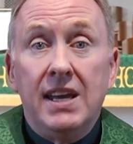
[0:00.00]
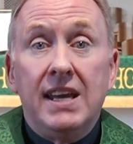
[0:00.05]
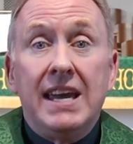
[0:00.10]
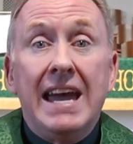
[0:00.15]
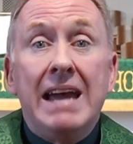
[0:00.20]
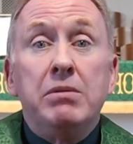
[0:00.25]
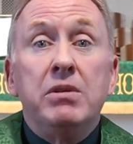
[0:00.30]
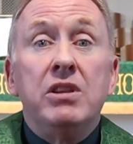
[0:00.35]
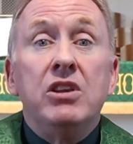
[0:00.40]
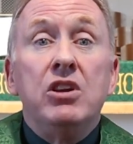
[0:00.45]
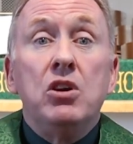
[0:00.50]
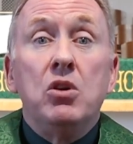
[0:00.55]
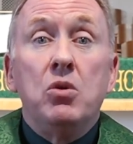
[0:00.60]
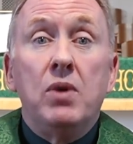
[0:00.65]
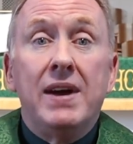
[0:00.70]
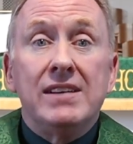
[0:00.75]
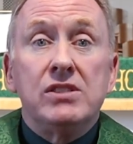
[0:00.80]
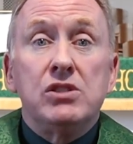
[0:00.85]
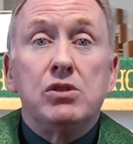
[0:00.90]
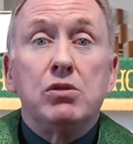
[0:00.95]
He came to the
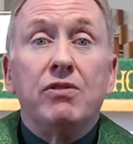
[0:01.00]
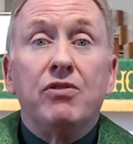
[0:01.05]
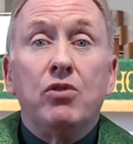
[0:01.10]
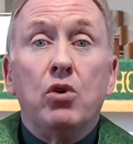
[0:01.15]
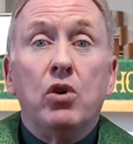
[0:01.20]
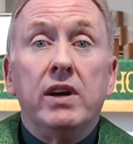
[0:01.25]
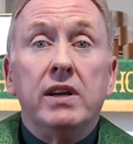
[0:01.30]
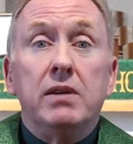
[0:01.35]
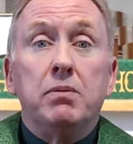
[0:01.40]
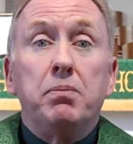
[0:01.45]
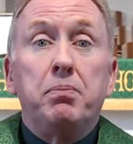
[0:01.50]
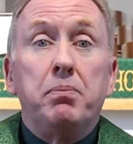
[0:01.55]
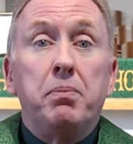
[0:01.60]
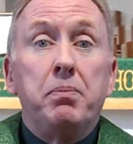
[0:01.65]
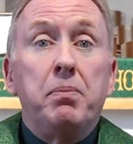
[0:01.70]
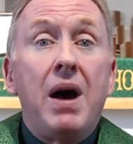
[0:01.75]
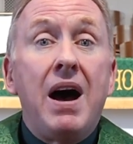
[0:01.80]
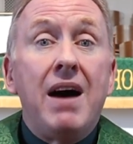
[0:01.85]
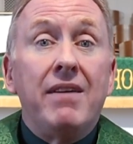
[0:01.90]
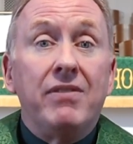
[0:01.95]
U.S. to avoid
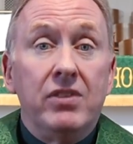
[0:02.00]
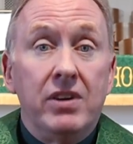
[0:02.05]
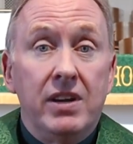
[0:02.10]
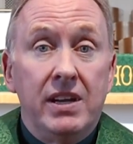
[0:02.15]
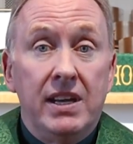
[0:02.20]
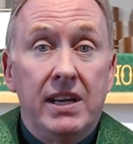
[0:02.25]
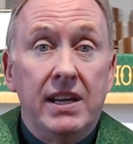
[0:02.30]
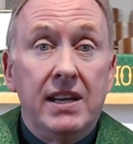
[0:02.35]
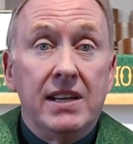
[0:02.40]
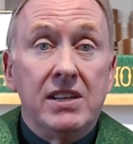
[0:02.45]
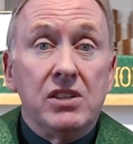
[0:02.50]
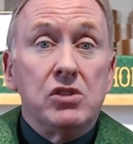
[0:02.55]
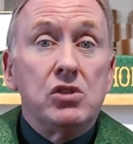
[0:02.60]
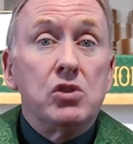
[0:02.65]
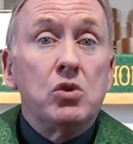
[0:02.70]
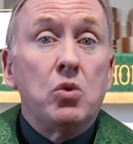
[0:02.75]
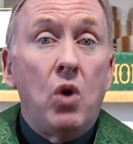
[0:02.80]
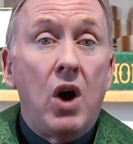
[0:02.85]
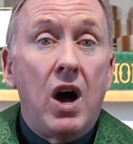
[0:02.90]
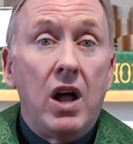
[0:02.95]
poverty and
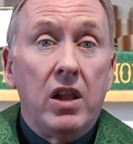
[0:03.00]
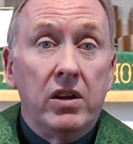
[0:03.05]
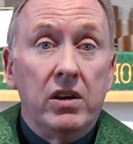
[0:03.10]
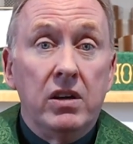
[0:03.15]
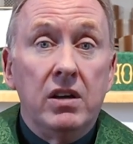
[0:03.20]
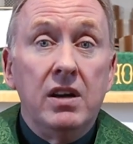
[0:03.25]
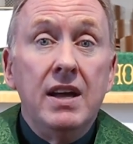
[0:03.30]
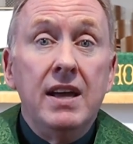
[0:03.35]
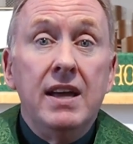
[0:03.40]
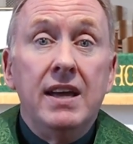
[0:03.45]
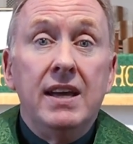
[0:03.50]
squalor